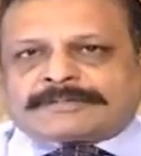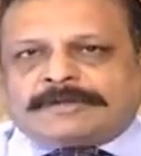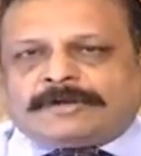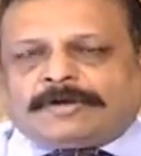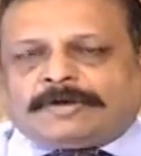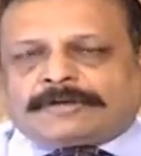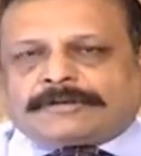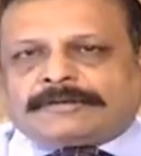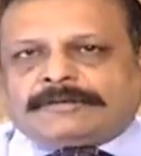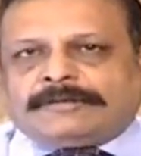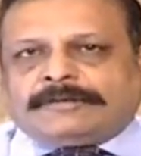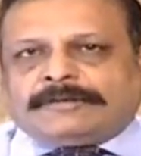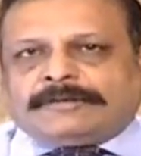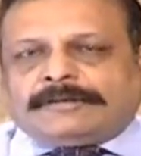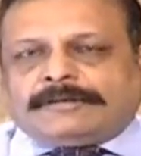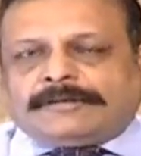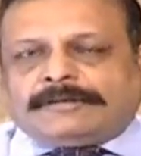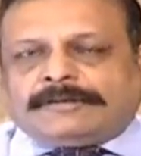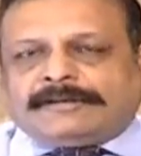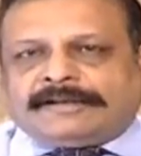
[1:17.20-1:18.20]
slot
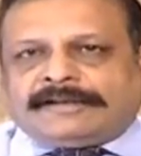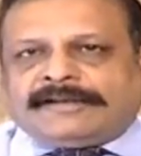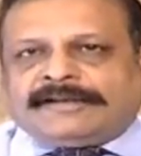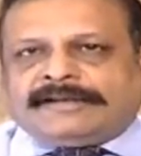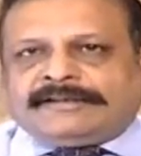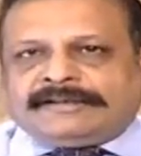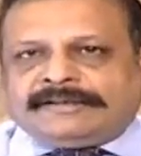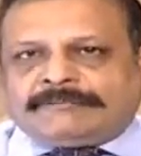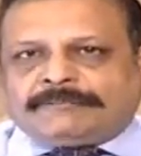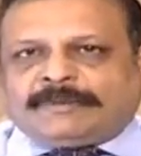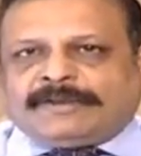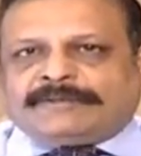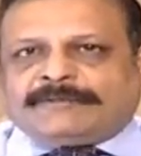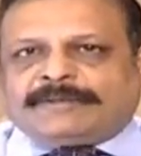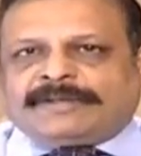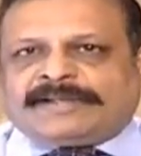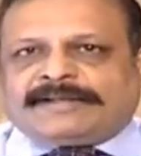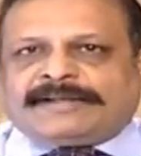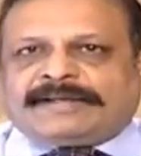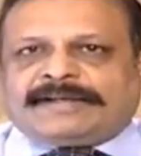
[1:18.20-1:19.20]
in
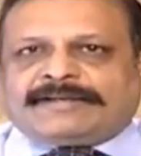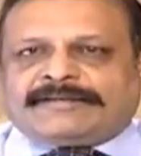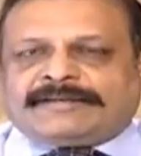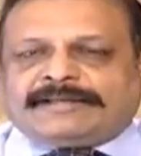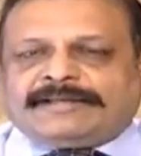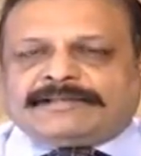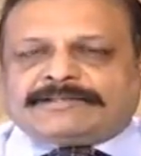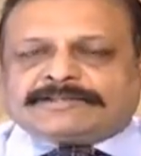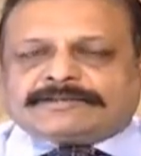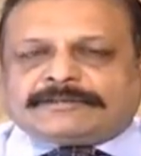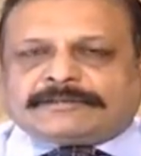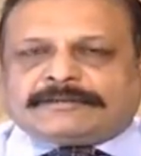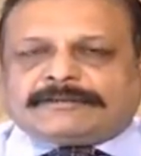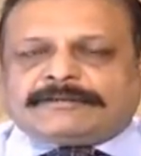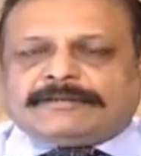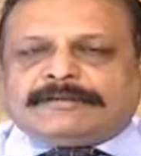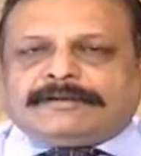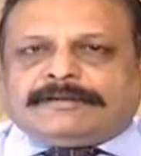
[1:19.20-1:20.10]
one aggregation.